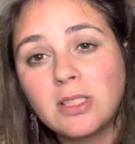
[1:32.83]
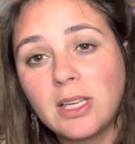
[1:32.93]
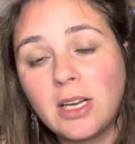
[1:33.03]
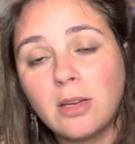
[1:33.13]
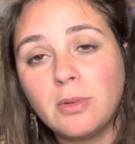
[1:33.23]

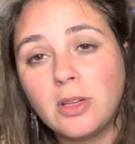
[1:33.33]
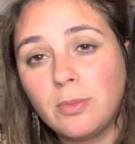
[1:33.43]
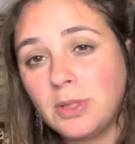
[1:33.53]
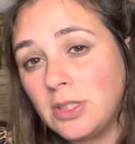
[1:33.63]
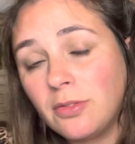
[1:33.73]
laid out a little
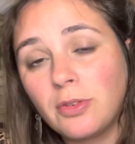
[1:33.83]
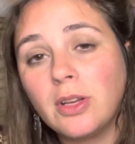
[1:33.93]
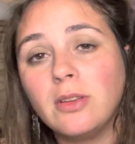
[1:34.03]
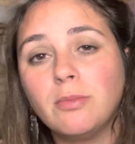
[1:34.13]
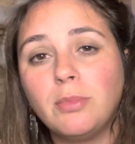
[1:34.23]
bit
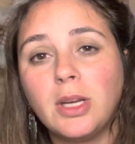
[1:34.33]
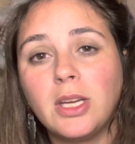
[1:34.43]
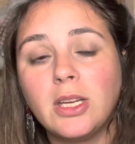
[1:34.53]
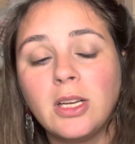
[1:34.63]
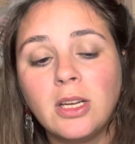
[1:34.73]
different,
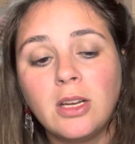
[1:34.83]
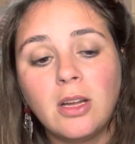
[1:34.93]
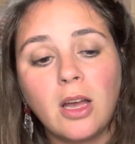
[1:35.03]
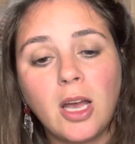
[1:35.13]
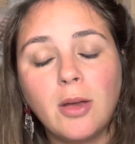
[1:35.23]
but
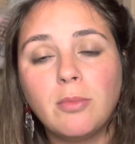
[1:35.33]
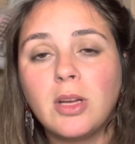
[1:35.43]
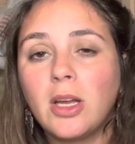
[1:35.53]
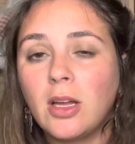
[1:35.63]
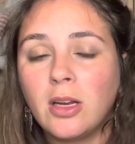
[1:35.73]
in
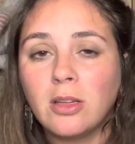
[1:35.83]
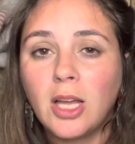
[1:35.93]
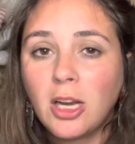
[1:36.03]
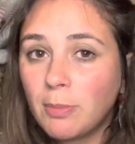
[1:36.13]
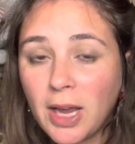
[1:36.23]
a
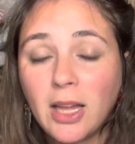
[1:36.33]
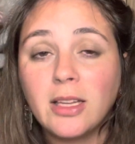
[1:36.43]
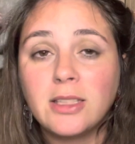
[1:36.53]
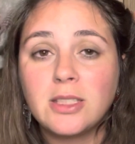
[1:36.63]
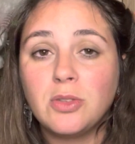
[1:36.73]
lot of
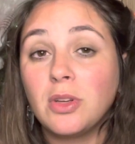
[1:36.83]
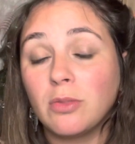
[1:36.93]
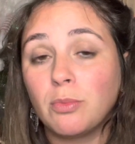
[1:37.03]
palettes, you can